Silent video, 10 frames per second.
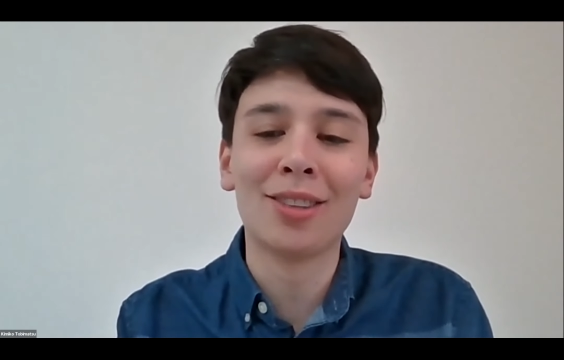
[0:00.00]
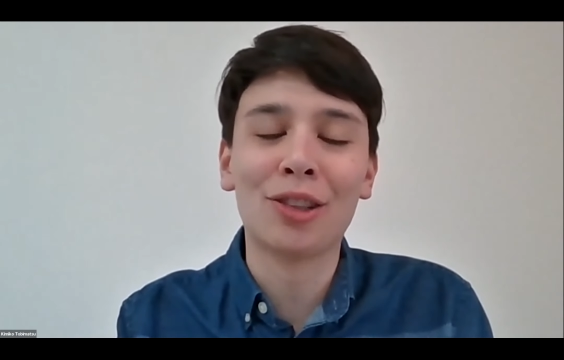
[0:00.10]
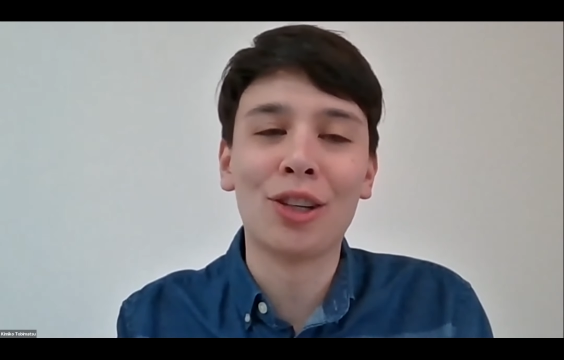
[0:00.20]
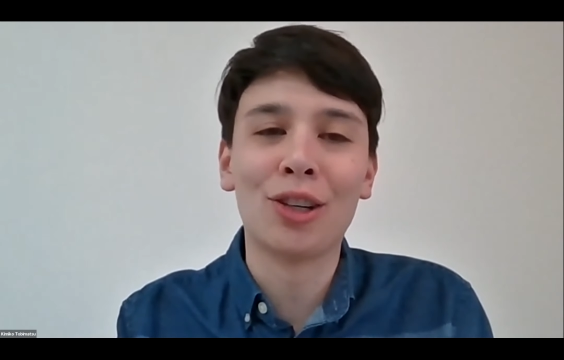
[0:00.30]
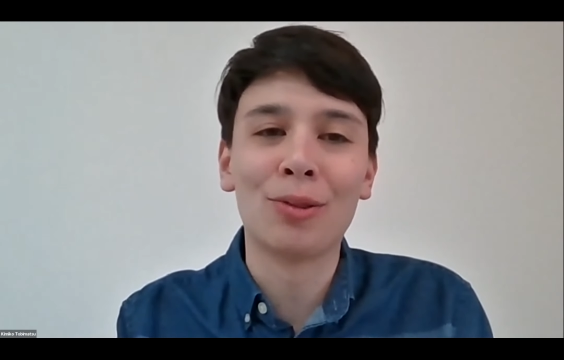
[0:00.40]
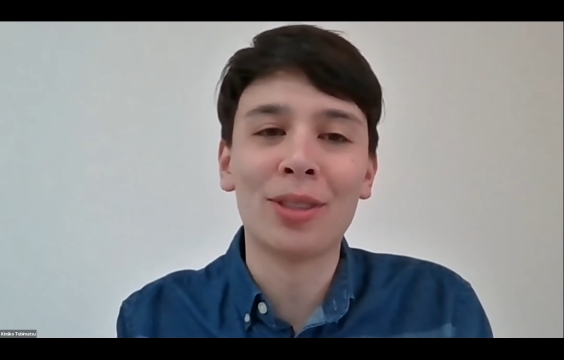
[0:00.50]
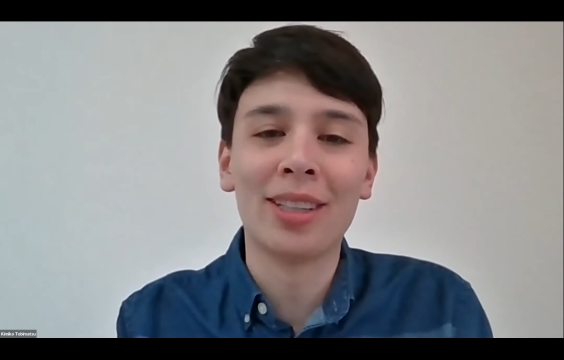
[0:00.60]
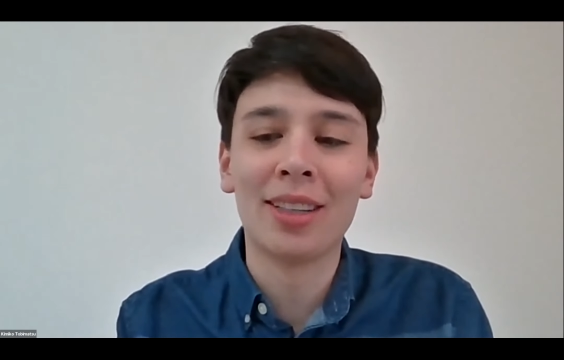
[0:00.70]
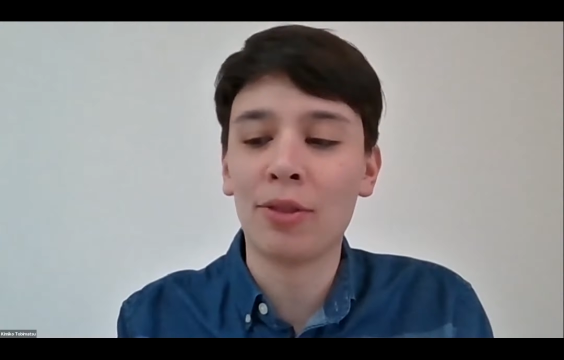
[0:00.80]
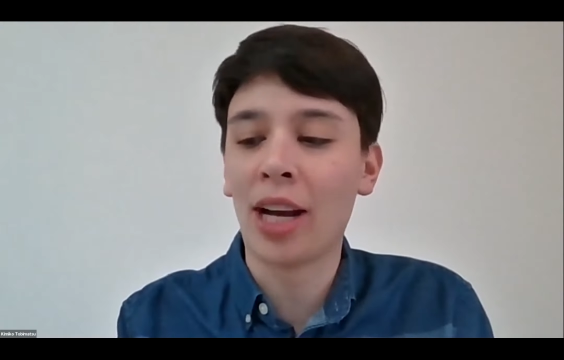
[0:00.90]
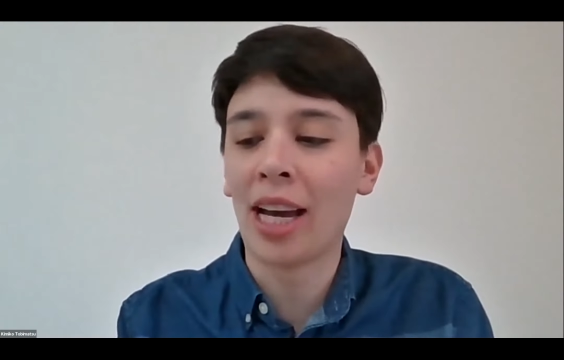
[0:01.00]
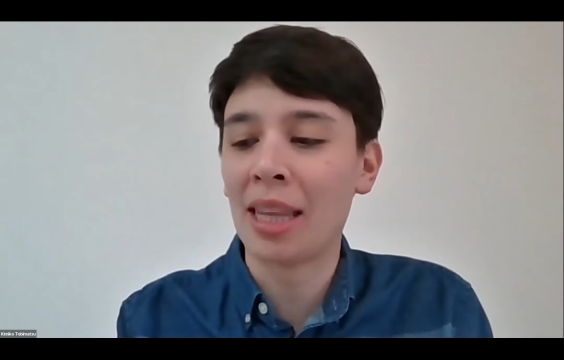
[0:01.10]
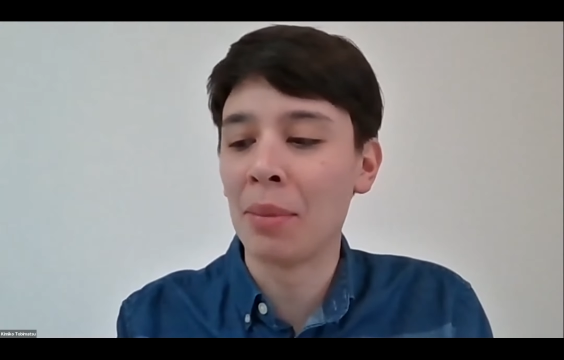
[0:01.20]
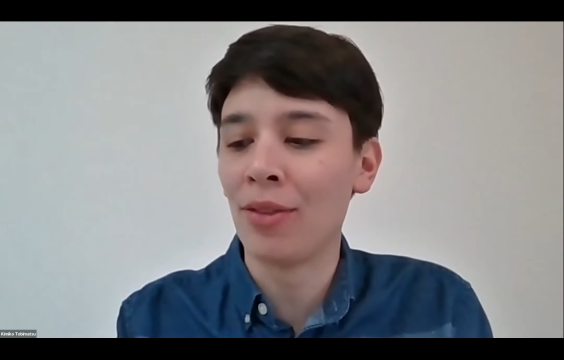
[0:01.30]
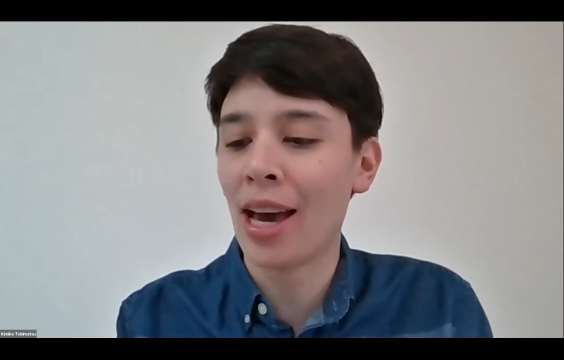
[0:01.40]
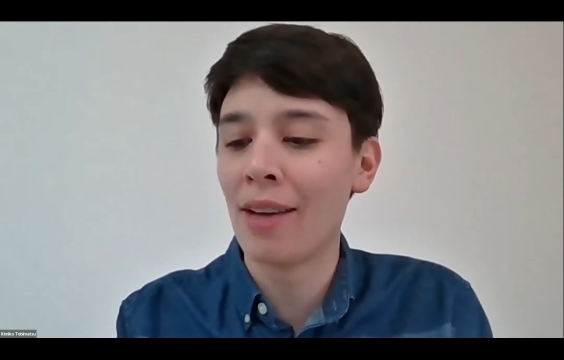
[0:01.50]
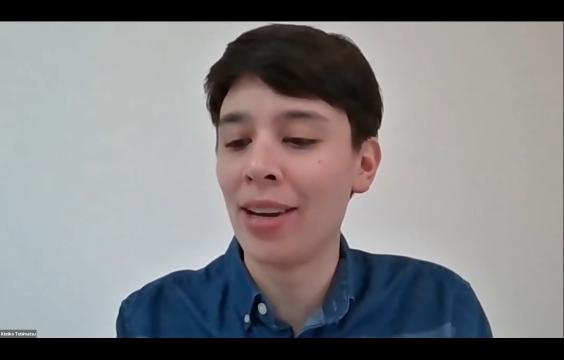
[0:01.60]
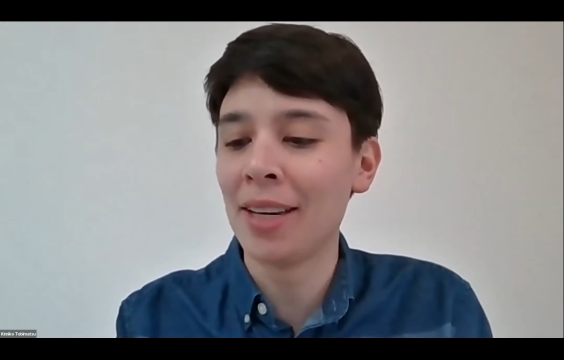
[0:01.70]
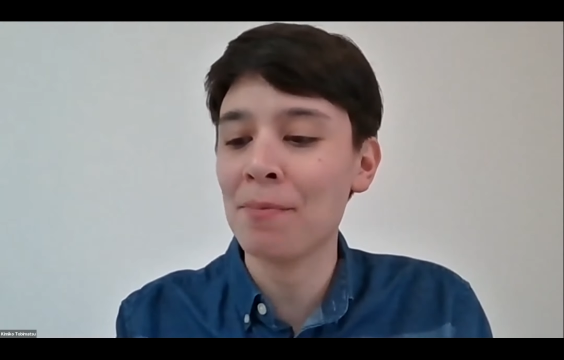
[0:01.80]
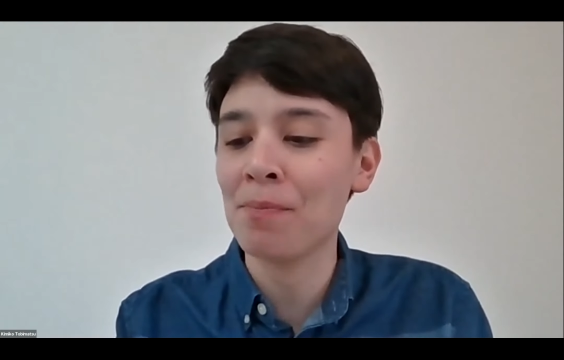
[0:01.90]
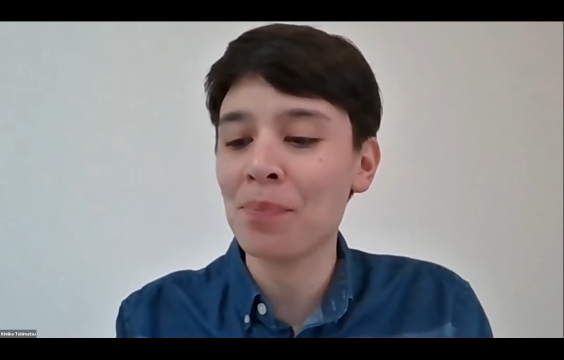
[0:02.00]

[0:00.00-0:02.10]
so you don't forget them if you have any.